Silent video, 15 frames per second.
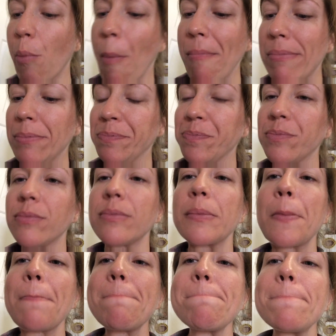
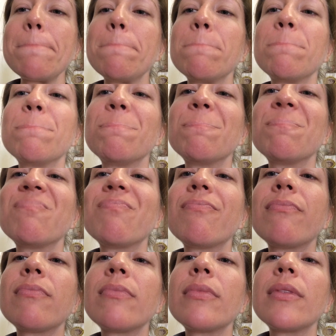[no speech]